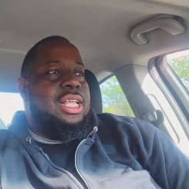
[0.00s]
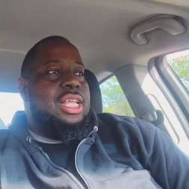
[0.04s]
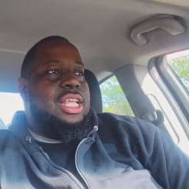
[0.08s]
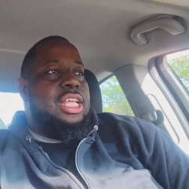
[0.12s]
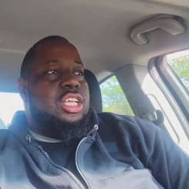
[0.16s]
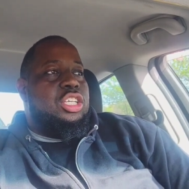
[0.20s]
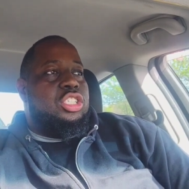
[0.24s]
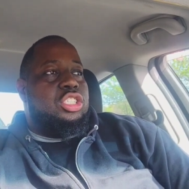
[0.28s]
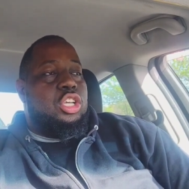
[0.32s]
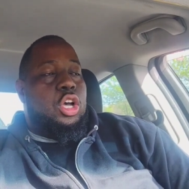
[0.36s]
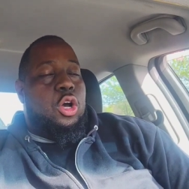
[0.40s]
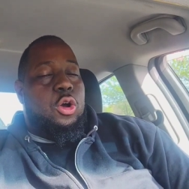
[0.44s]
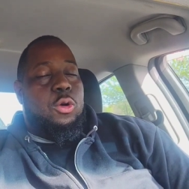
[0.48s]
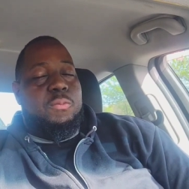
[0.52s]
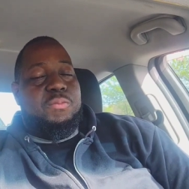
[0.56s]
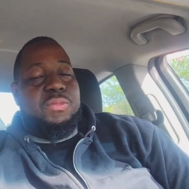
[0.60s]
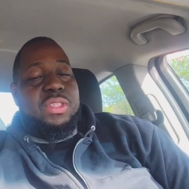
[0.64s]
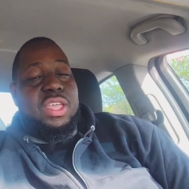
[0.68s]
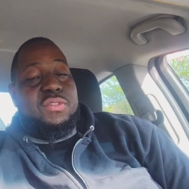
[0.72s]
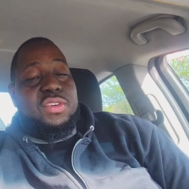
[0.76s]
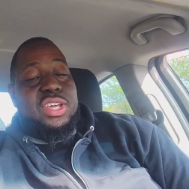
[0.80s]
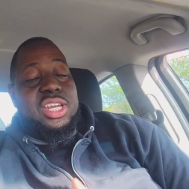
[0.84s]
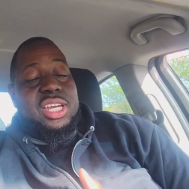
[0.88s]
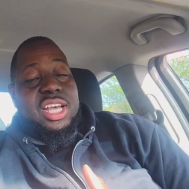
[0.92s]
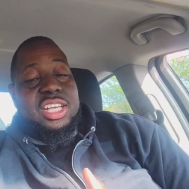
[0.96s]
So
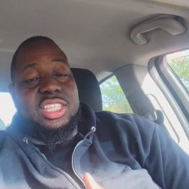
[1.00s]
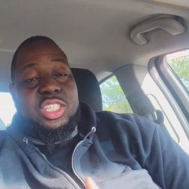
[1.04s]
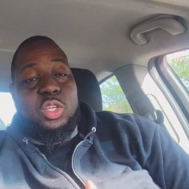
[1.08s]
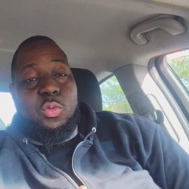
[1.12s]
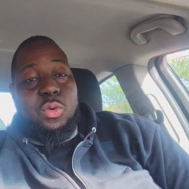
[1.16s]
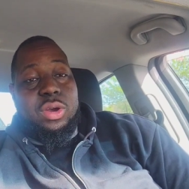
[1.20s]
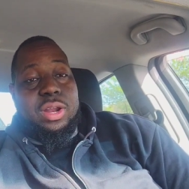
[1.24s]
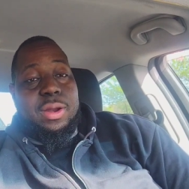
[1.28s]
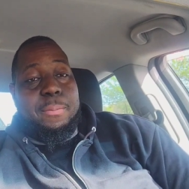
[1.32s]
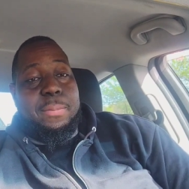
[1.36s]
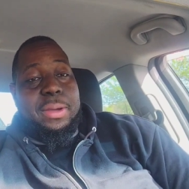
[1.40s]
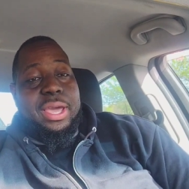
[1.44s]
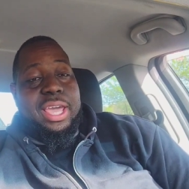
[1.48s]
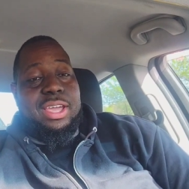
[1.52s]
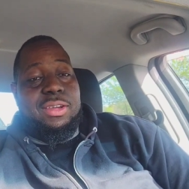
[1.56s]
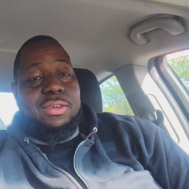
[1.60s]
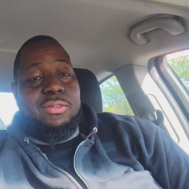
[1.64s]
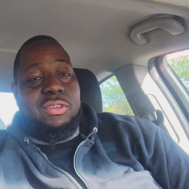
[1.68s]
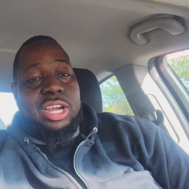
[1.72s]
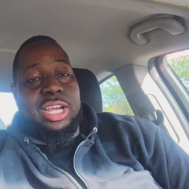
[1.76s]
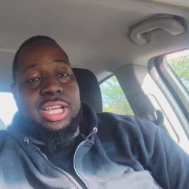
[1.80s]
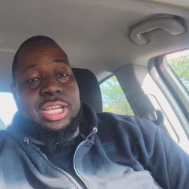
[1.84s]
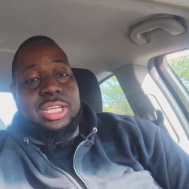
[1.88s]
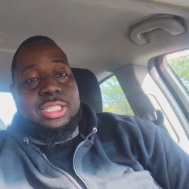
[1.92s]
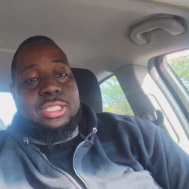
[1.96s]
if he doesn't want a pay
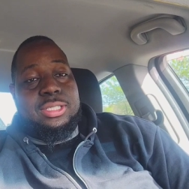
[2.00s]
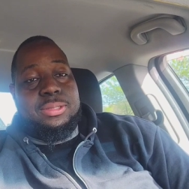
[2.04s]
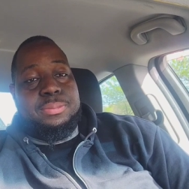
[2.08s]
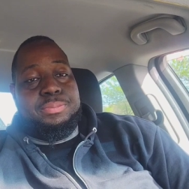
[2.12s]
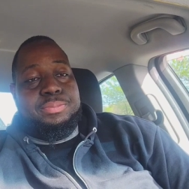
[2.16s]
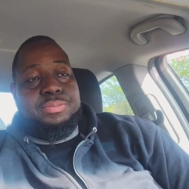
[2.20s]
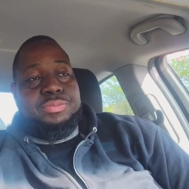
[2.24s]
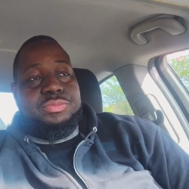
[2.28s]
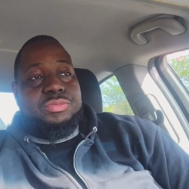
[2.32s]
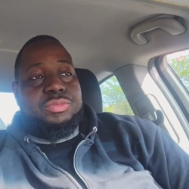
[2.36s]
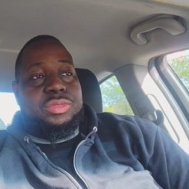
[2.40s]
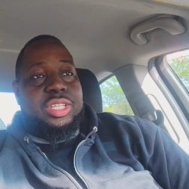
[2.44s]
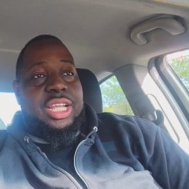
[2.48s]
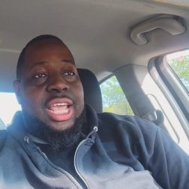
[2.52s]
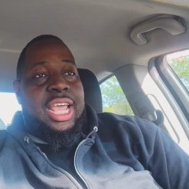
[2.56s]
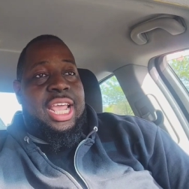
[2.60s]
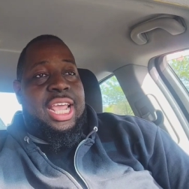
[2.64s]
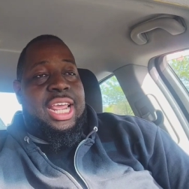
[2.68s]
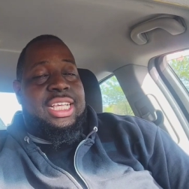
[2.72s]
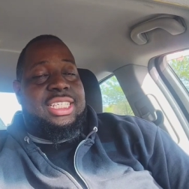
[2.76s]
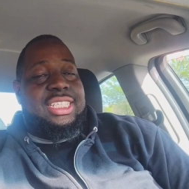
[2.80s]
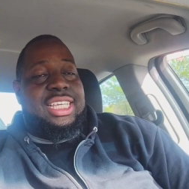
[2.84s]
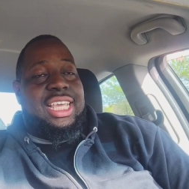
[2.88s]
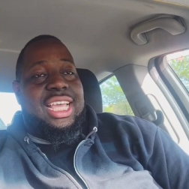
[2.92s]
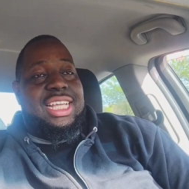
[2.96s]
raise,
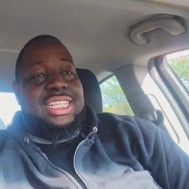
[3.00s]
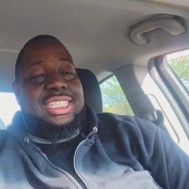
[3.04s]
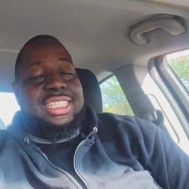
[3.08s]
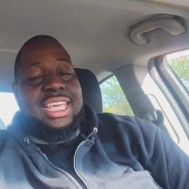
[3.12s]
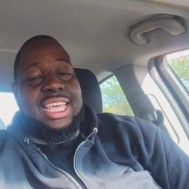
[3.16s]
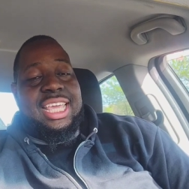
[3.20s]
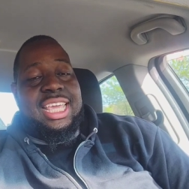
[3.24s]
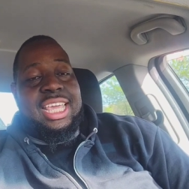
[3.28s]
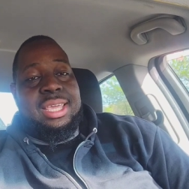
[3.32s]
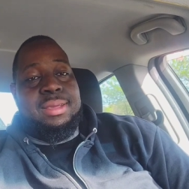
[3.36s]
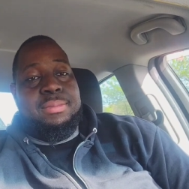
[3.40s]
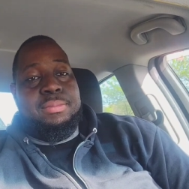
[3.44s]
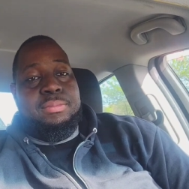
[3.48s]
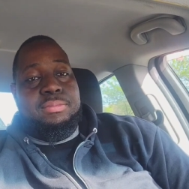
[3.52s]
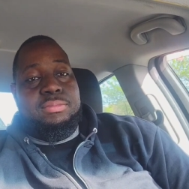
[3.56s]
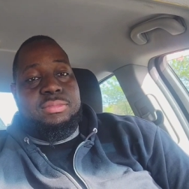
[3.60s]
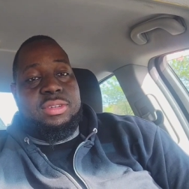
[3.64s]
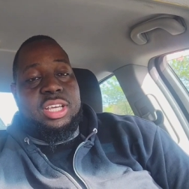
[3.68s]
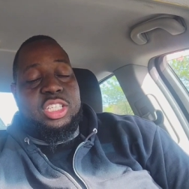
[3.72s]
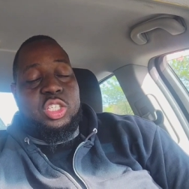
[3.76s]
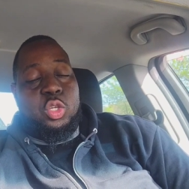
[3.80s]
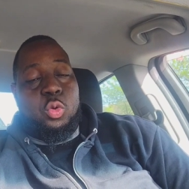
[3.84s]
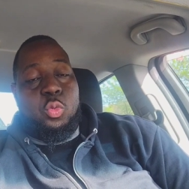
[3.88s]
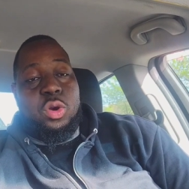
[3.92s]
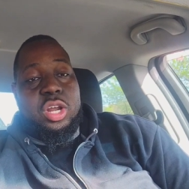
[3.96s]
and say a team
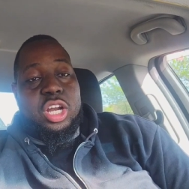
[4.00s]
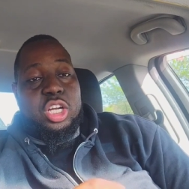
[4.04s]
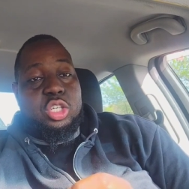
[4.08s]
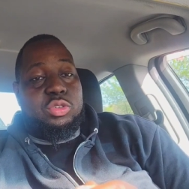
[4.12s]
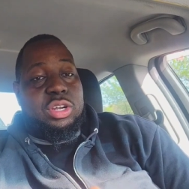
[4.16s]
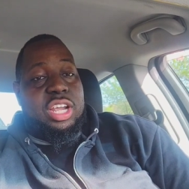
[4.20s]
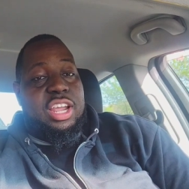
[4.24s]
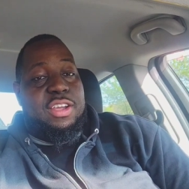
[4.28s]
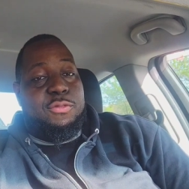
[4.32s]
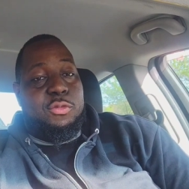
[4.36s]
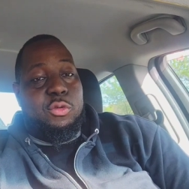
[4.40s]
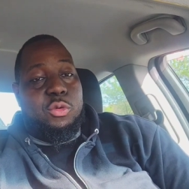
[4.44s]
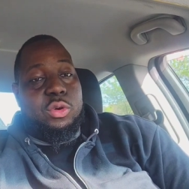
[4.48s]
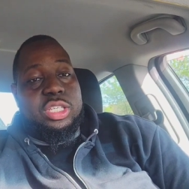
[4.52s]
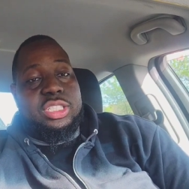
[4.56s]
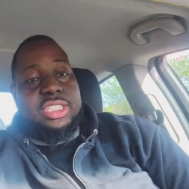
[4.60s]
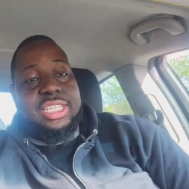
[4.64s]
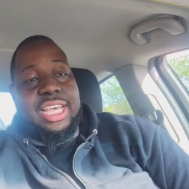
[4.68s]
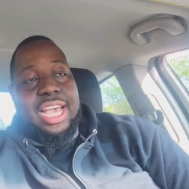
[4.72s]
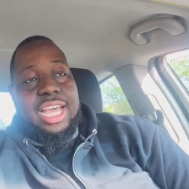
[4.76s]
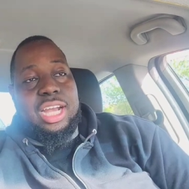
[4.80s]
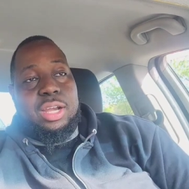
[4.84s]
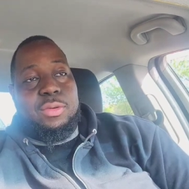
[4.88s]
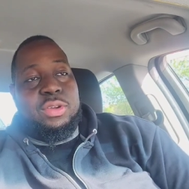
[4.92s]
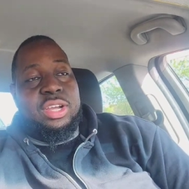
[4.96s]
doesn't want to trade for a
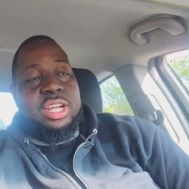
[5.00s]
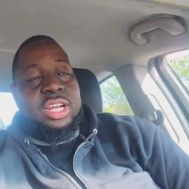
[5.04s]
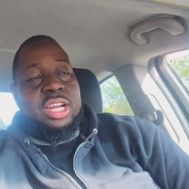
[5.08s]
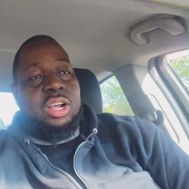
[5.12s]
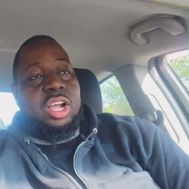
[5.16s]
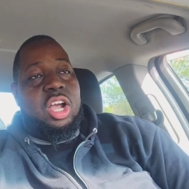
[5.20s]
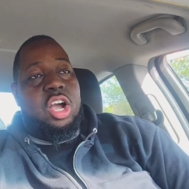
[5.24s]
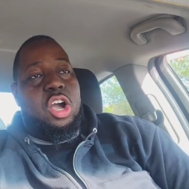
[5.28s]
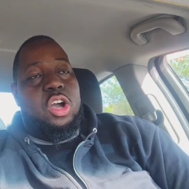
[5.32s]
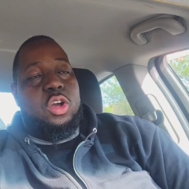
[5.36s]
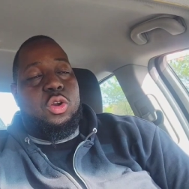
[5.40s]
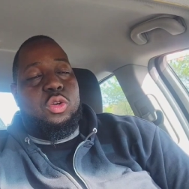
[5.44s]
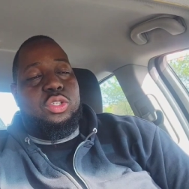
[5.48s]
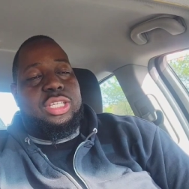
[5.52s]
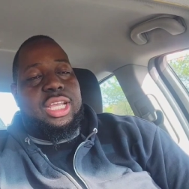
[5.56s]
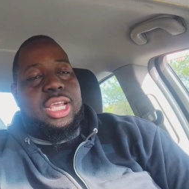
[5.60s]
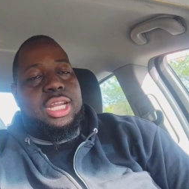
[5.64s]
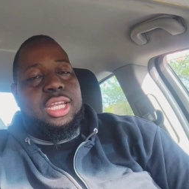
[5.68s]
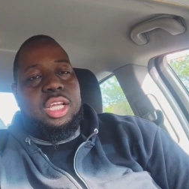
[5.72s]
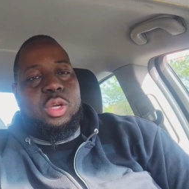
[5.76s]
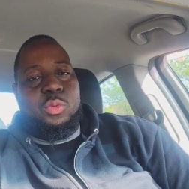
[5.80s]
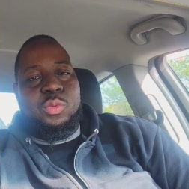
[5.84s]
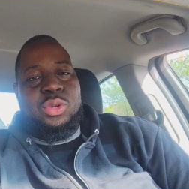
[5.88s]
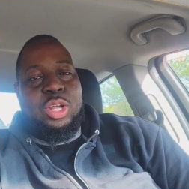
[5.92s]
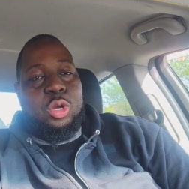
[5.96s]
salary, and the Cardinals say,
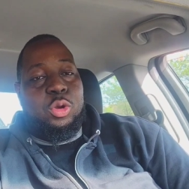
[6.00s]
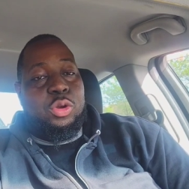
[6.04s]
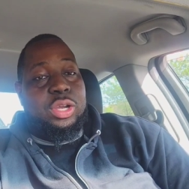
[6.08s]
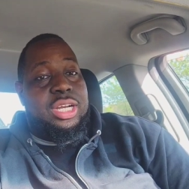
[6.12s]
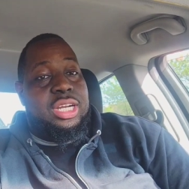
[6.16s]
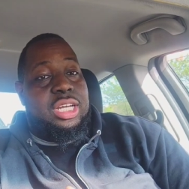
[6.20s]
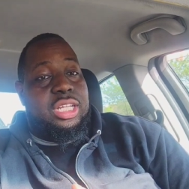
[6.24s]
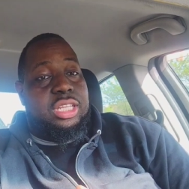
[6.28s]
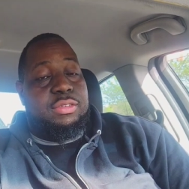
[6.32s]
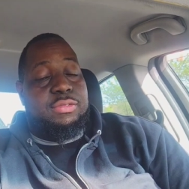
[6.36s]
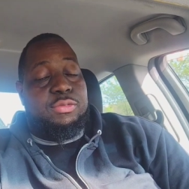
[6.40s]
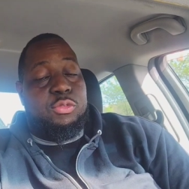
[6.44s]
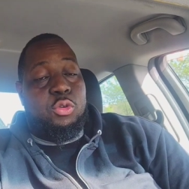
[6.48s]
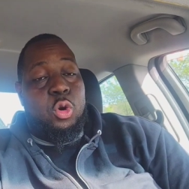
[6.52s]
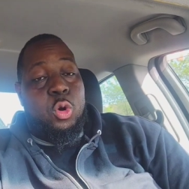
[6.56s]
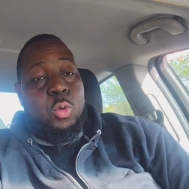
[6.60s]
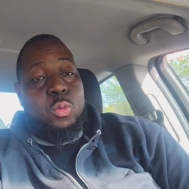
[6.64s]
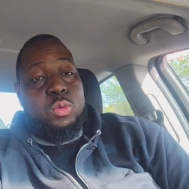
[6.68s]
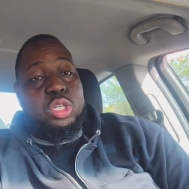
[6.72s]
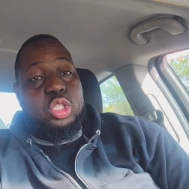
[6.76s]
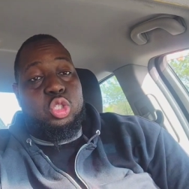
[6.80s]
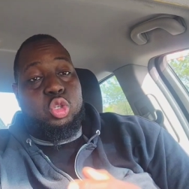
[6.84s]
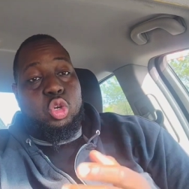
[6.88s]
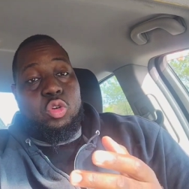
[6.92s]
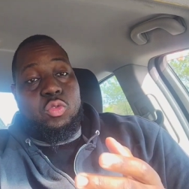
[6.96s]
"Look, we don't get nothing for him. We're
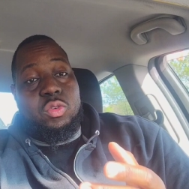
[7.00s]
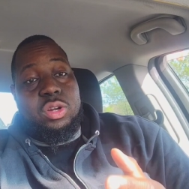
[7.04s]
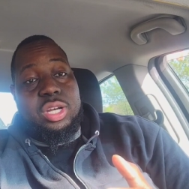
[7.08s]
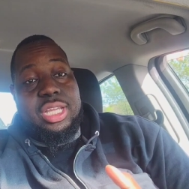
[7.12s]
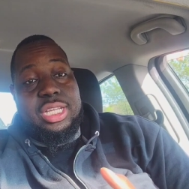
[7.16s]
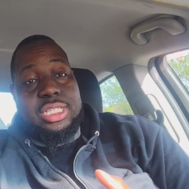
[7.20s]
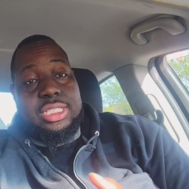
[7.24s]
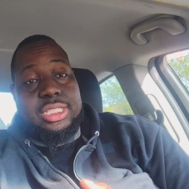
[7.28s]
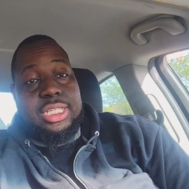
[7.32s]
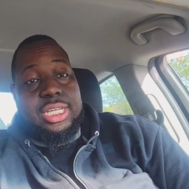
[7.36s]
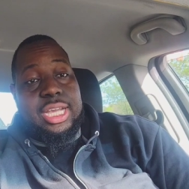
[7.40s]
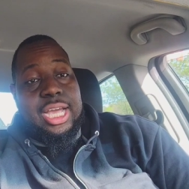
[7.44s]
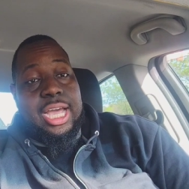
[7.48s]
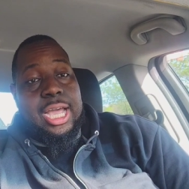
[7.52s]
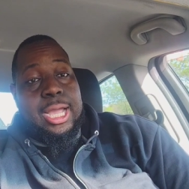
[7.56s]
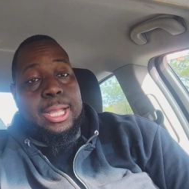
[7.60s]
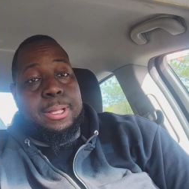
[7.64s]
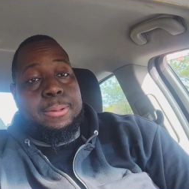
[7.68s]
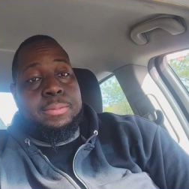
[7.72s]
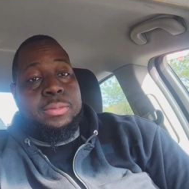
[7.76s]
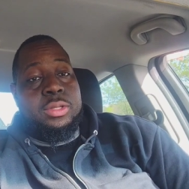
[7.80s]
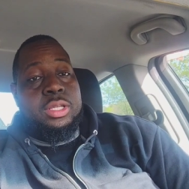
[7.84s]
just going to release the guy."